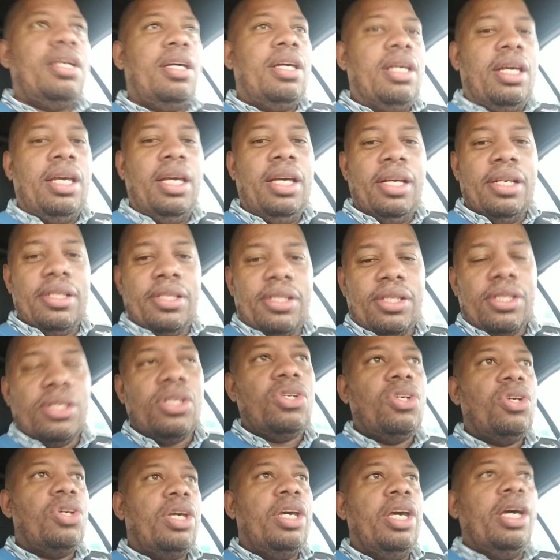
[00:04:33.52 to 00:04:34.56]
is
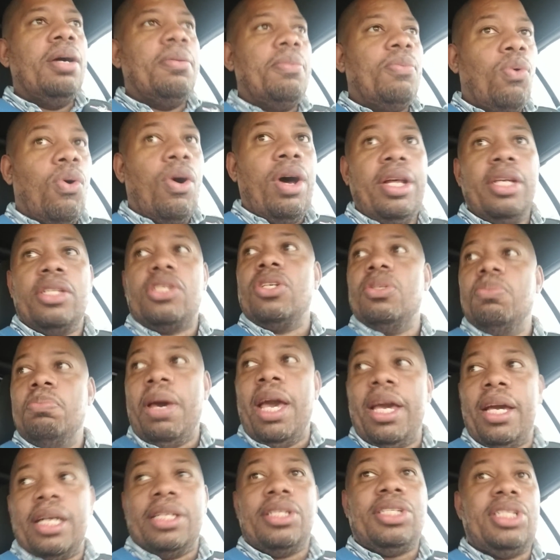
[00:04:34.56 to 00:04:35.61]
him wanting to
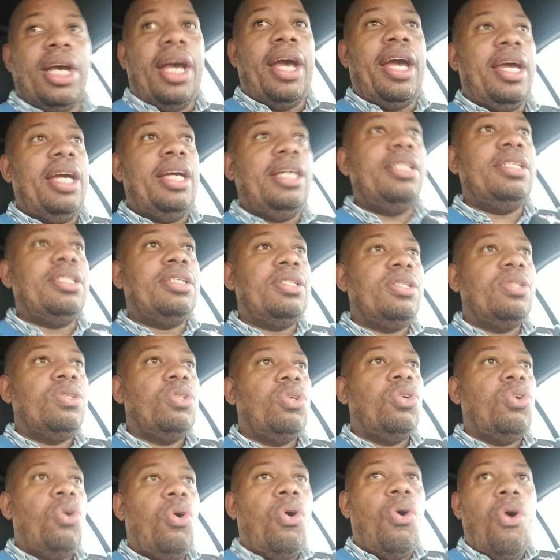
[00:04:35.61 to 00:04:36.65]
make a change
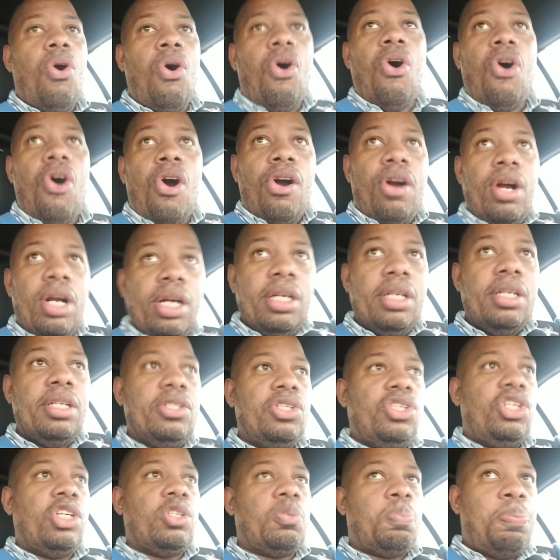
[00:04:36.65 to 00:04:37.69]
or
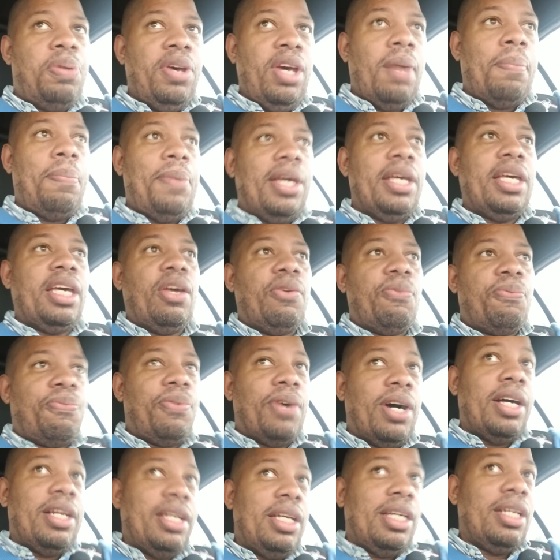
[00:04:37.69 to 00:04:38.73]
just pimp and get
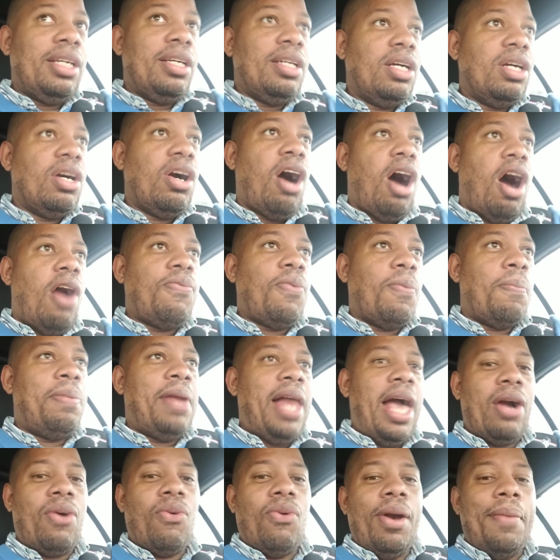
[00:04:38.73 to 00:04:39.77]
funding off of
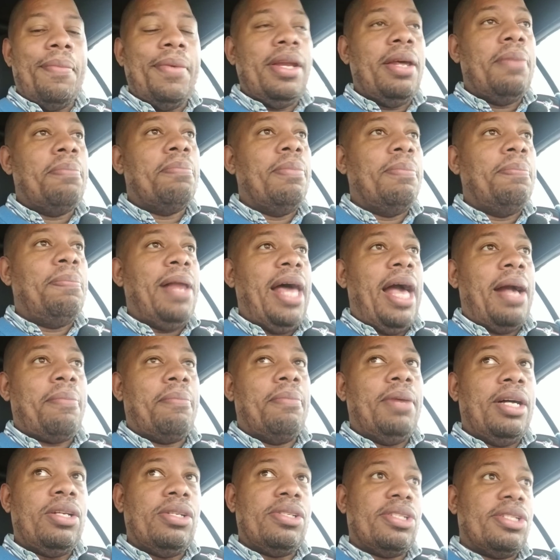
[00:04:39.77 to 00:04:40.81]
black women and black
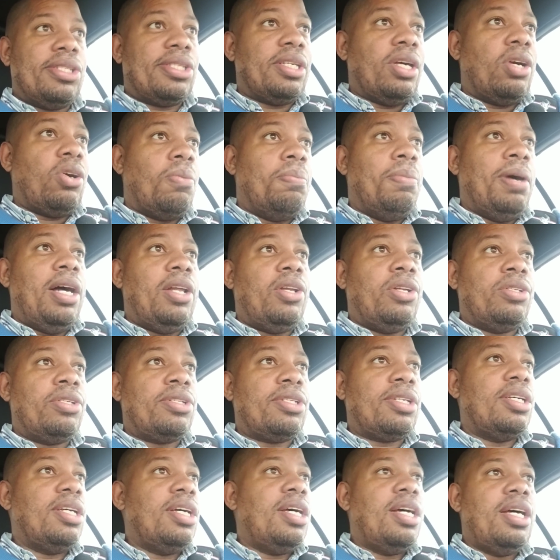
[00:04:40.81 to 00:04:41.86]
mothers and single mothers?
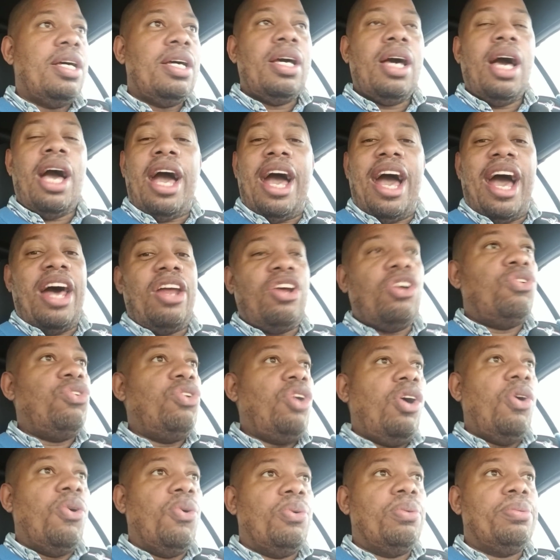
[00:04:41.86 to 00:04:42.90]
I don't
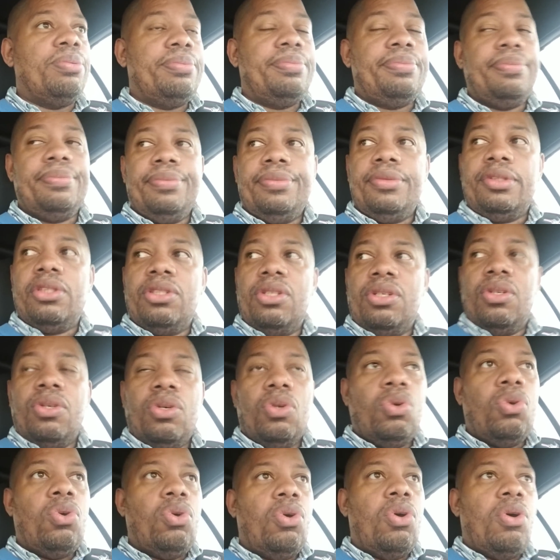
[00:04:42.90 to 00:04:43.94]
know.
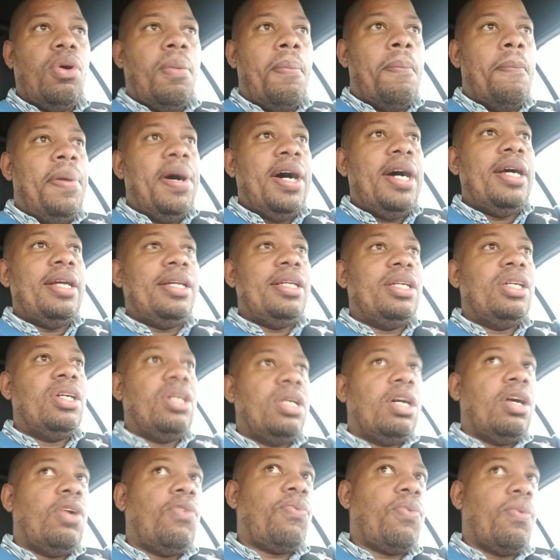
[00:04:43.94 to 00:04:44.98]
But
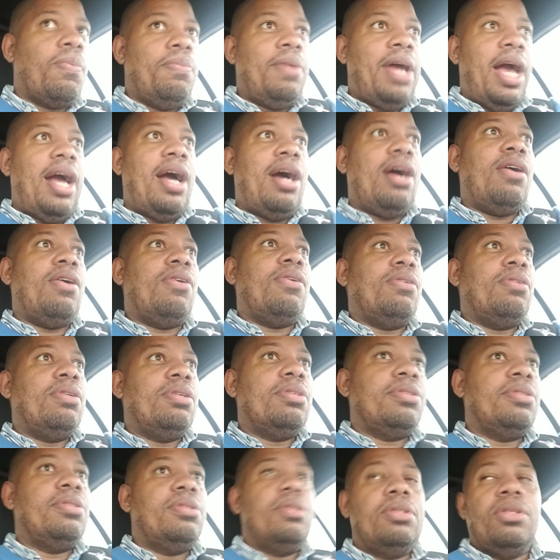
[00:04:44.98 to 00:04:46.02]
from now,
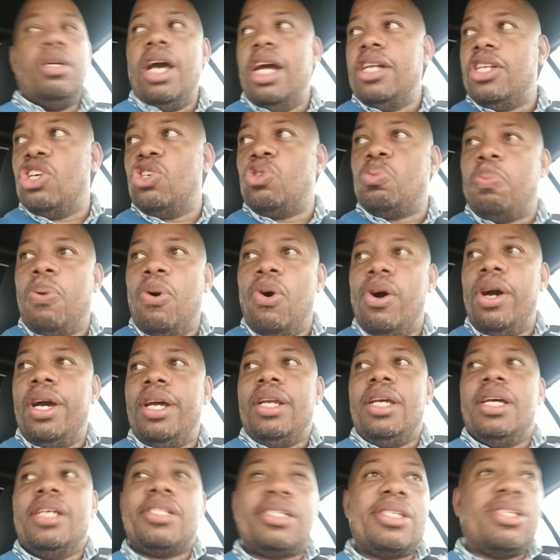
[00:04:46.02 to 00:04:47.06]
at this
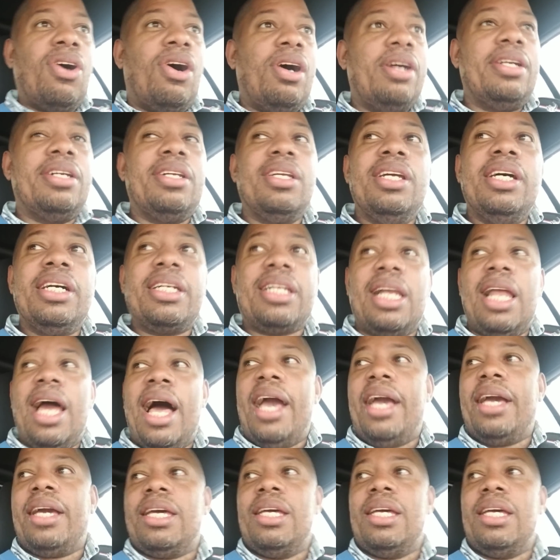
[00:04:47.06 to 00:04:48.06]
point, it's starting to look like